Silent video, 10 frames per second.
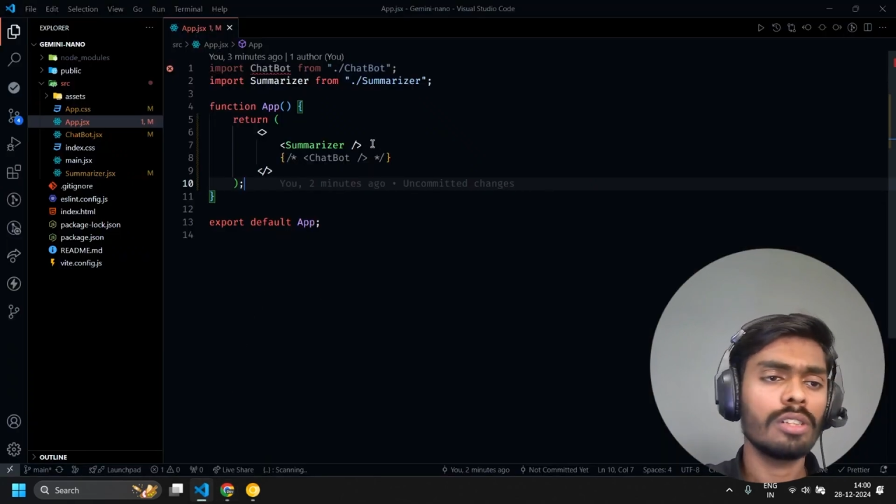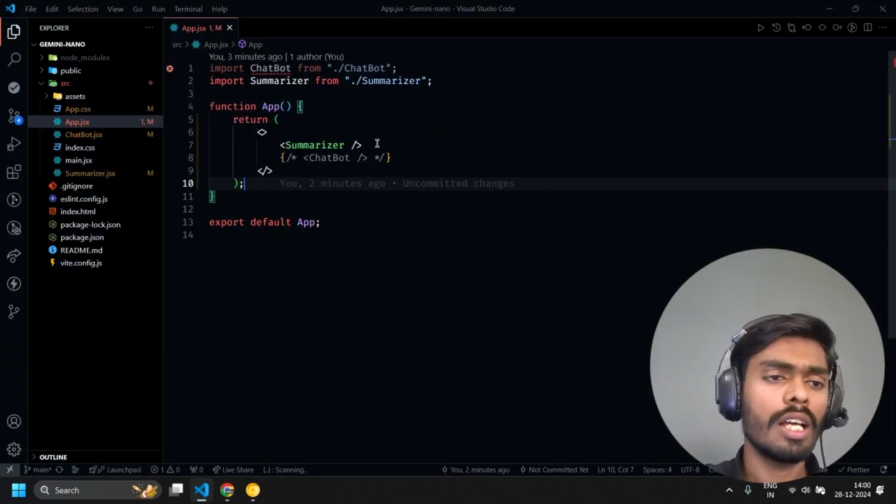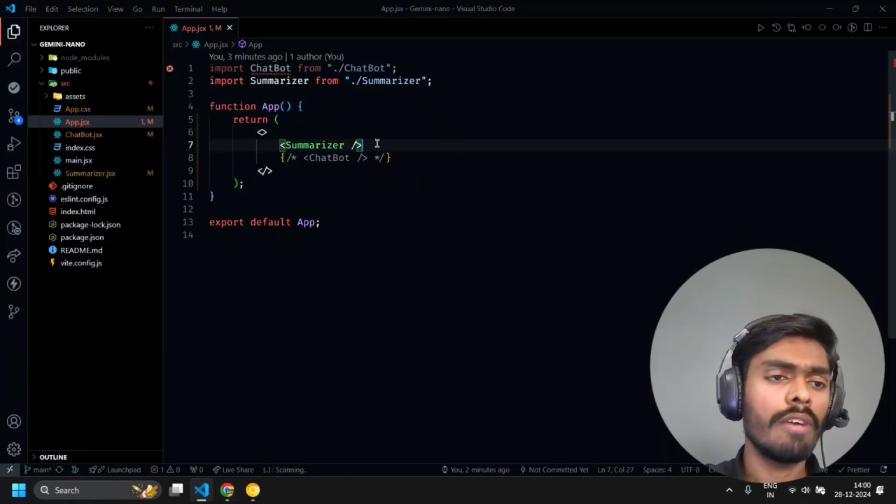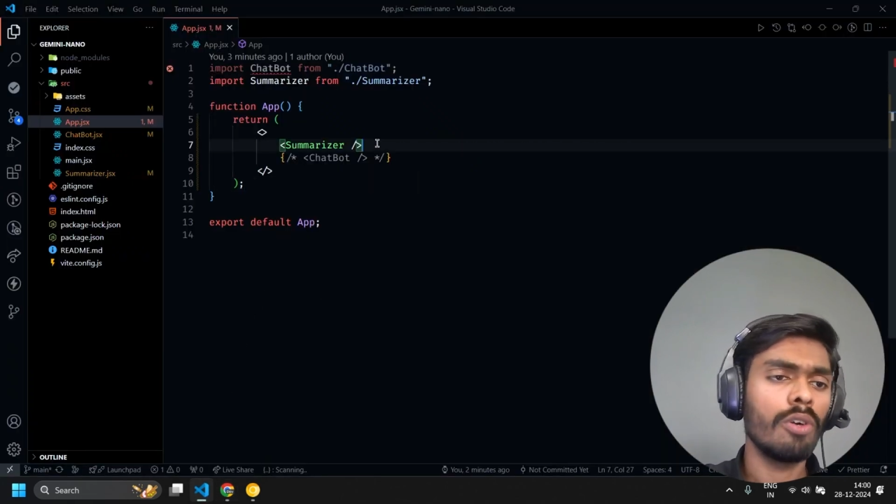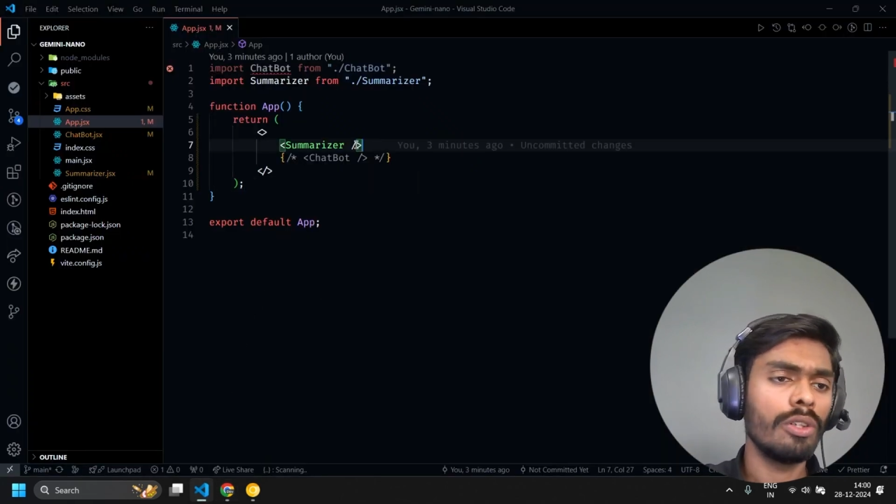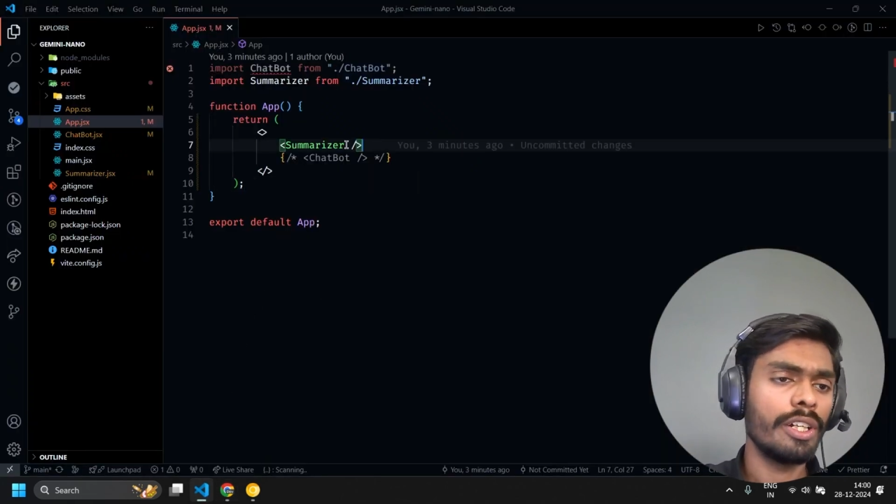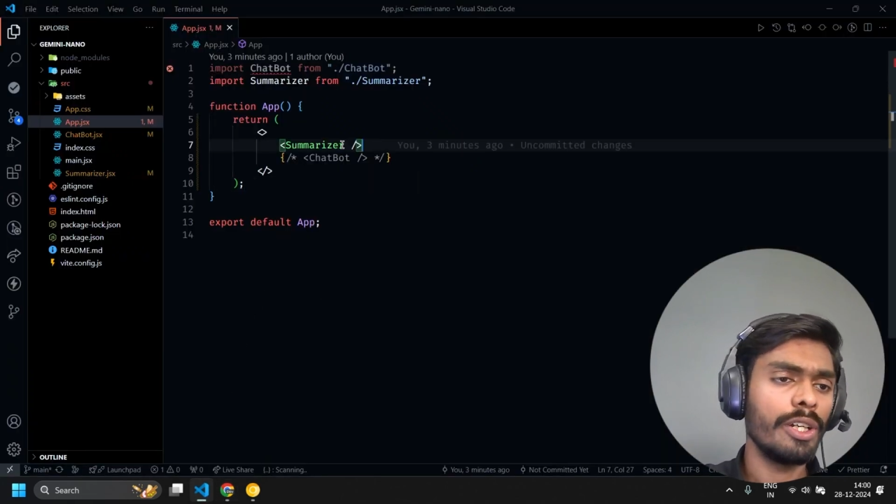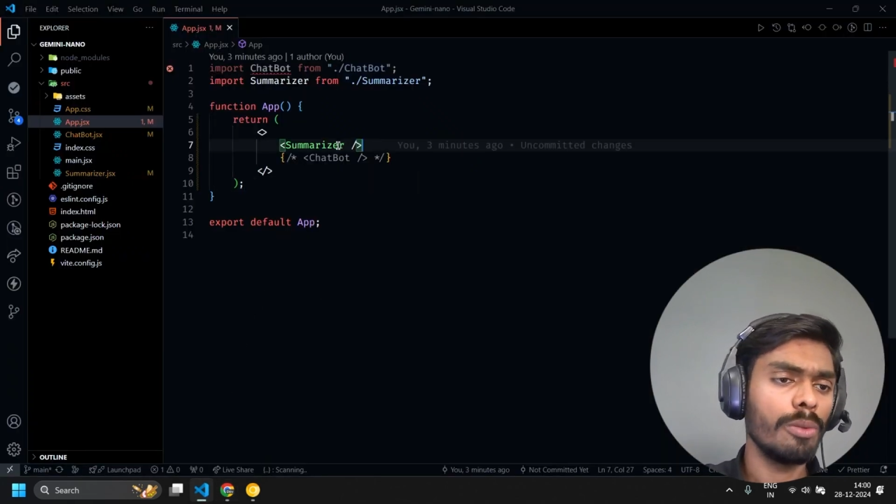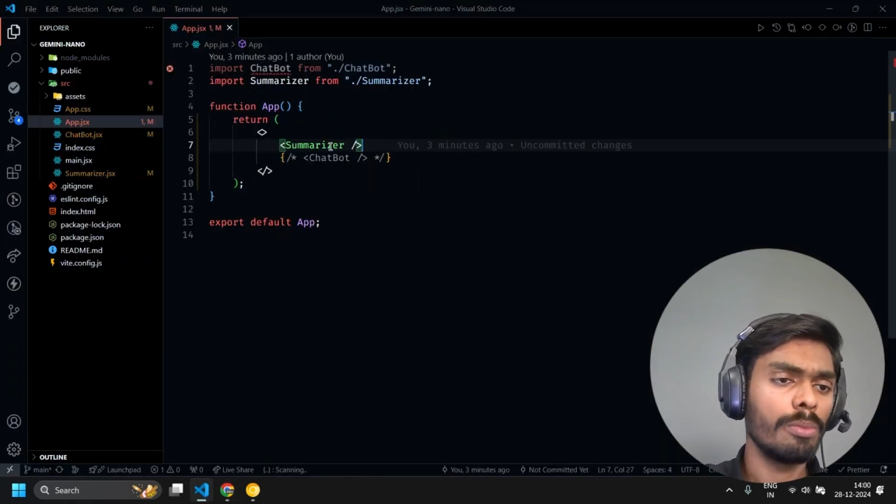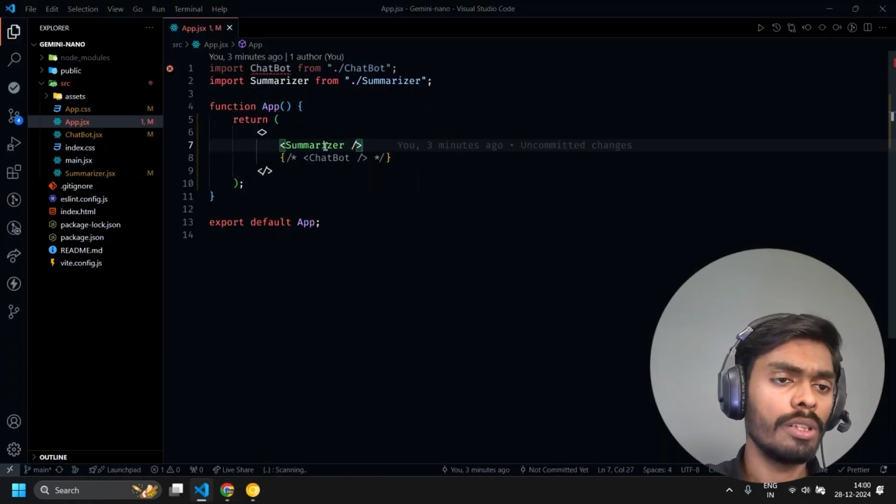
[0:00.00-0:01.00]
I have already
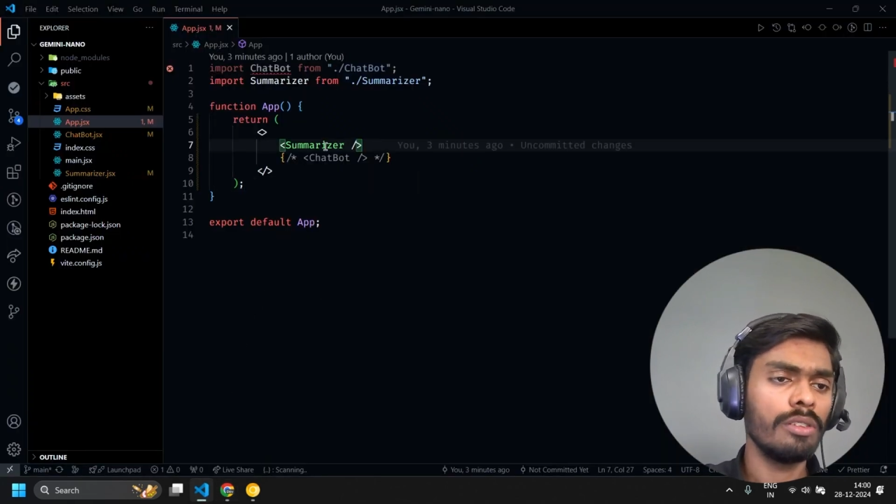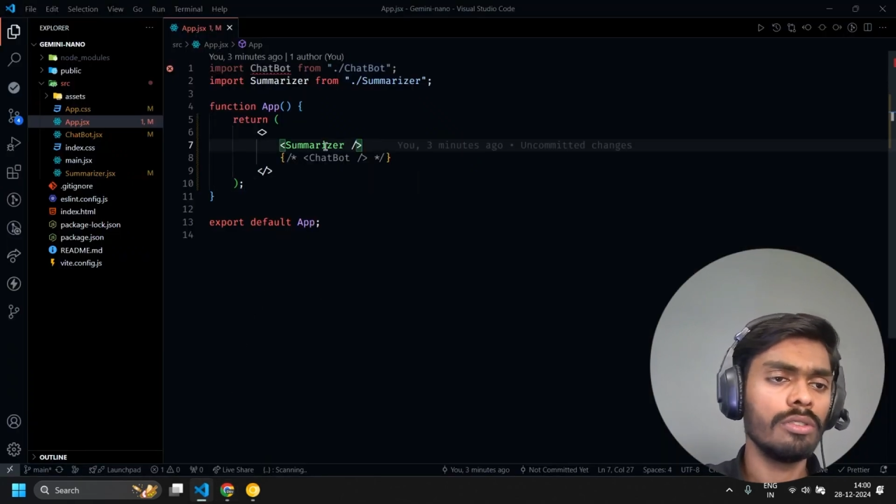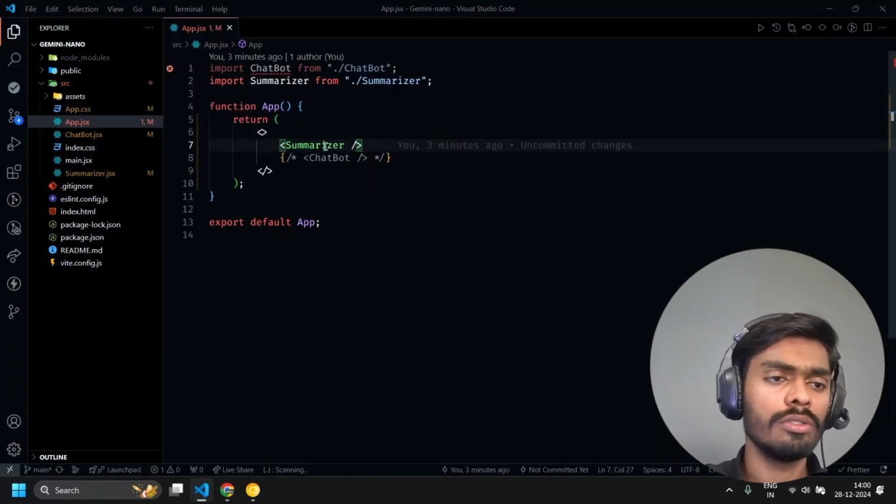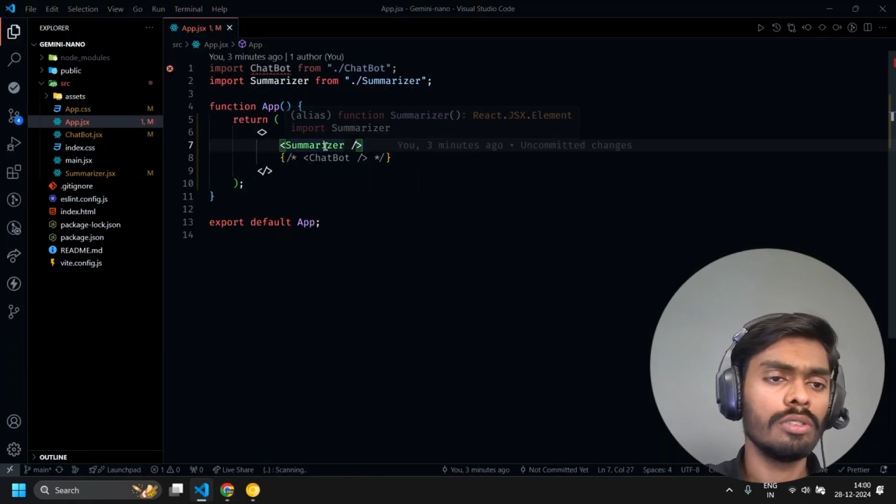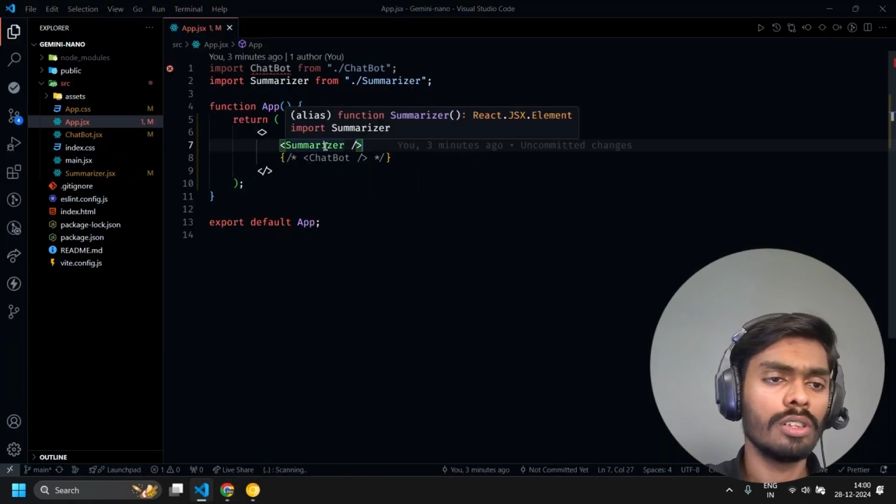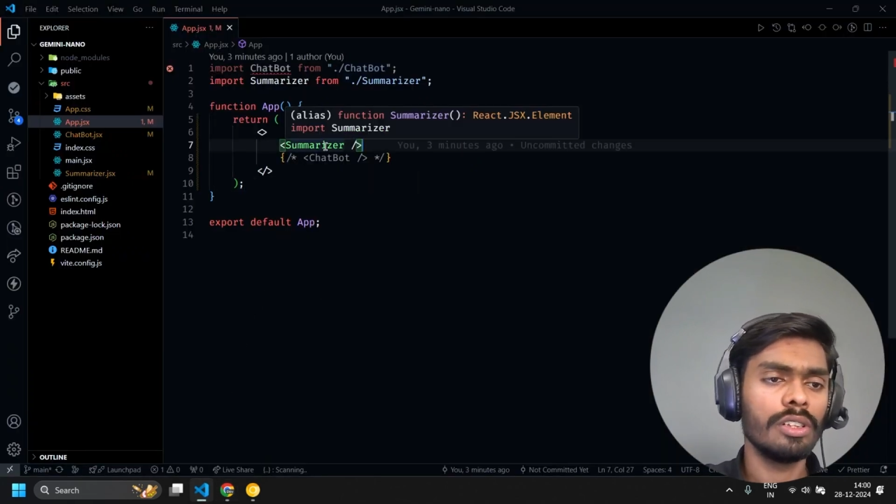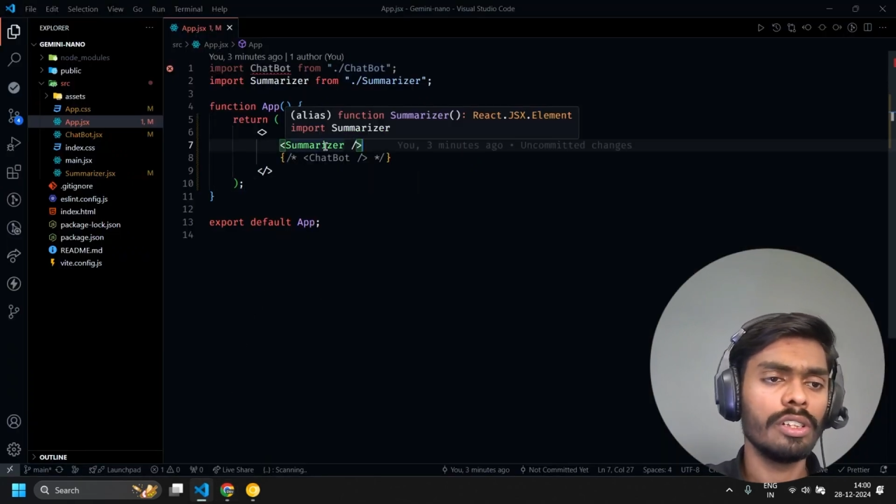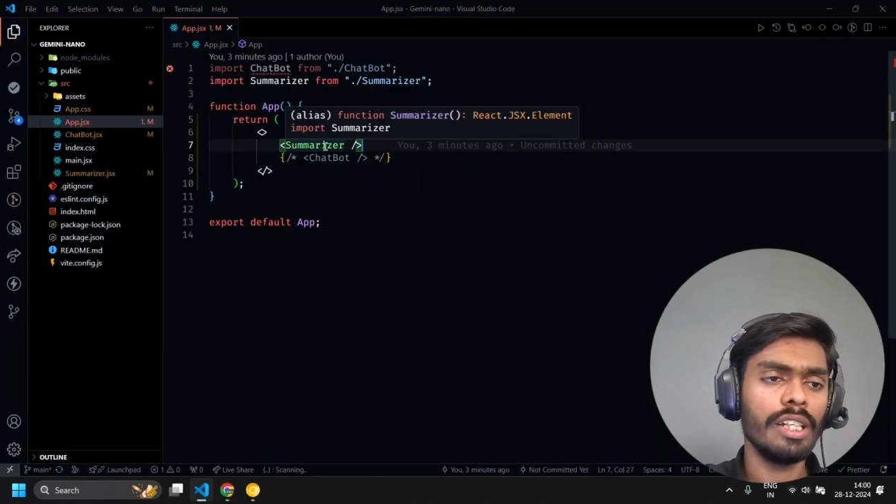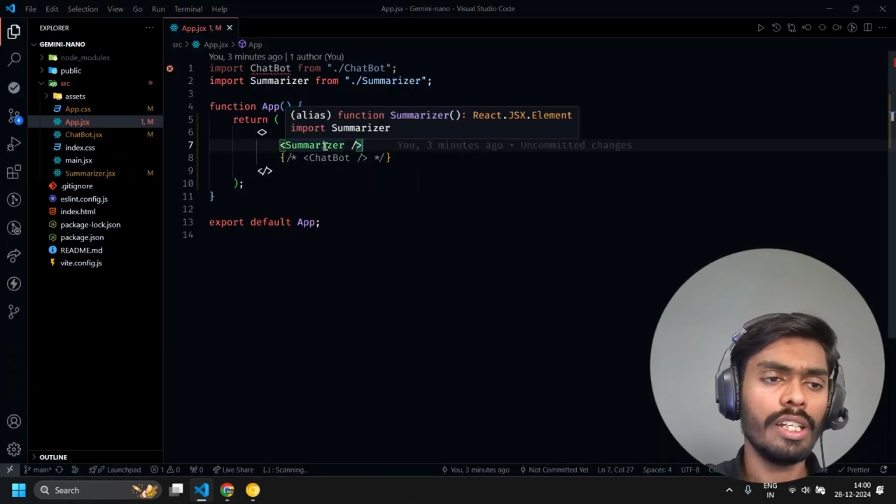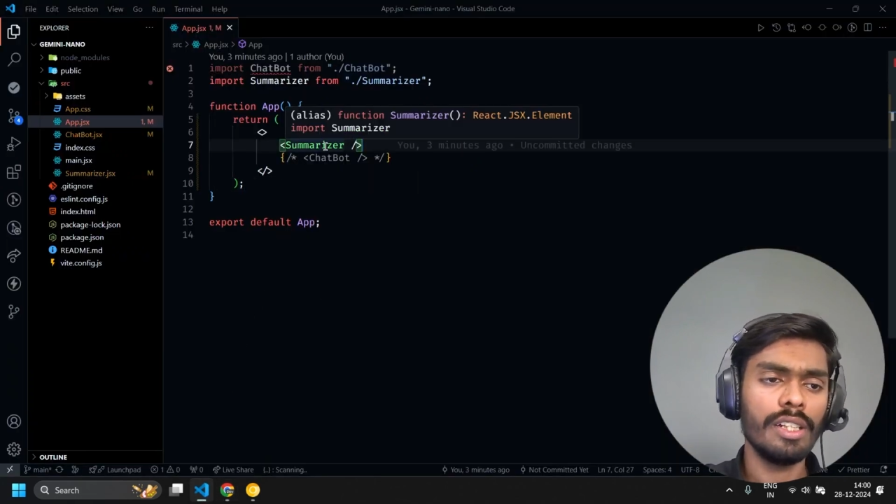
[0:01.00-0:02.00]
opened
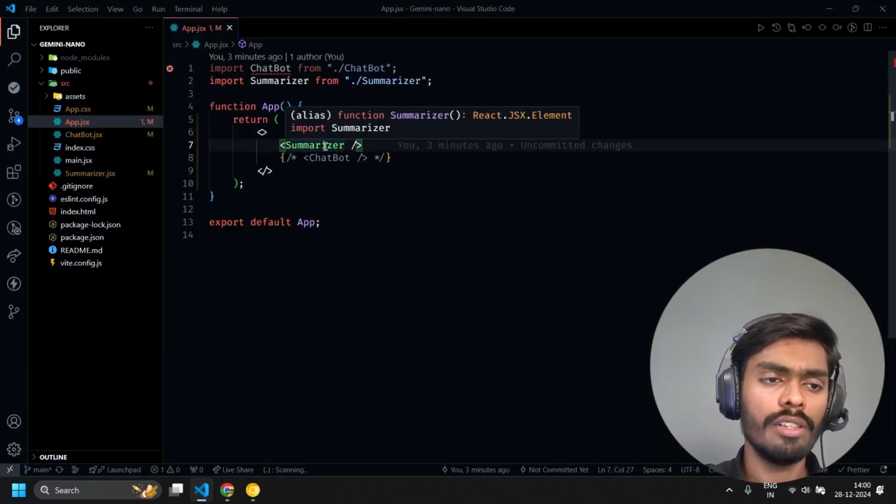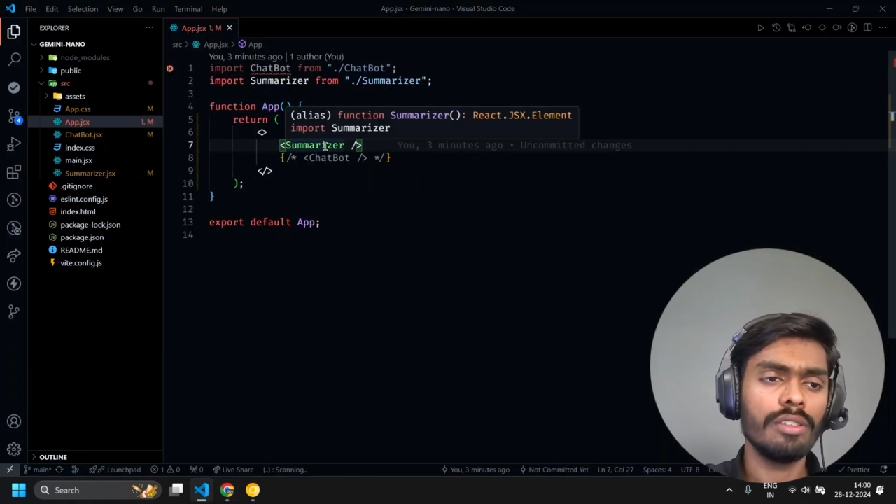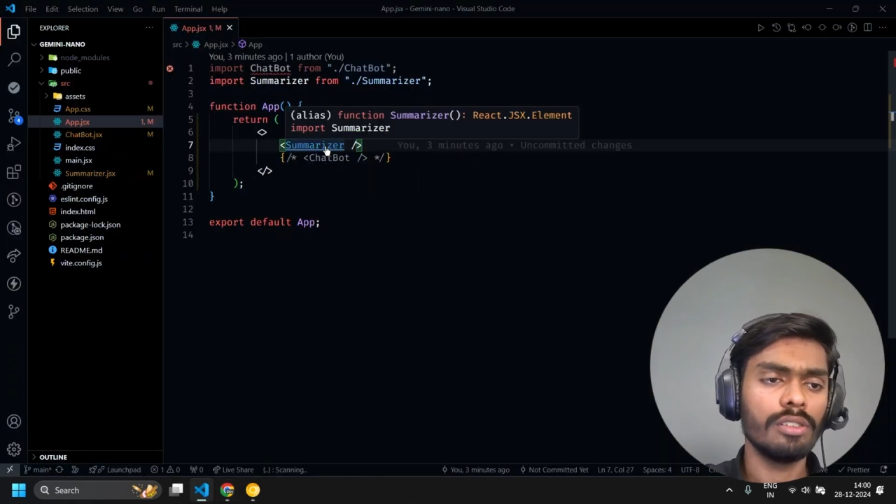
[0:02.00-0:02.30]
the